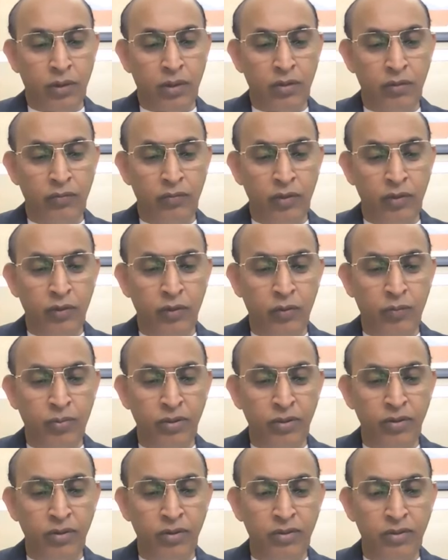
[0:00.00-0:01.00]
I will
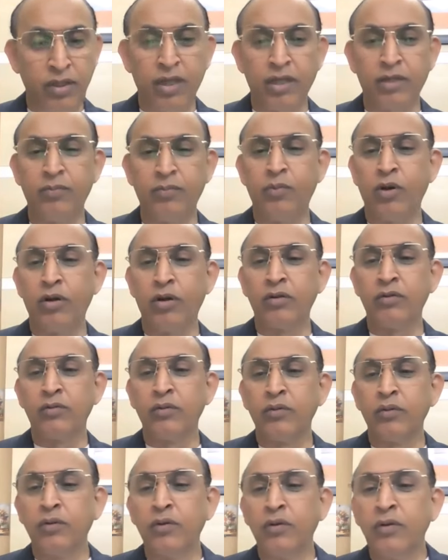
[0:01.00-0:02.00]
open the chat box
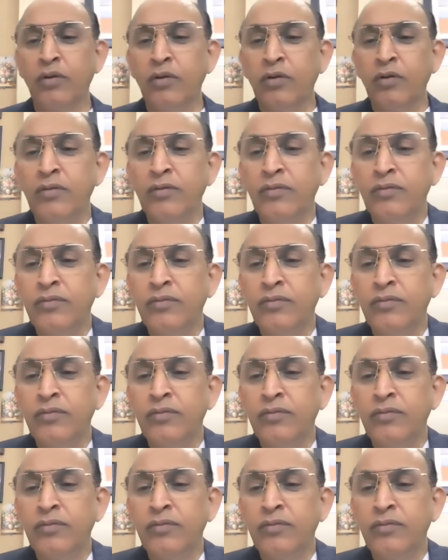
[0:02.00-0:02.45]
for.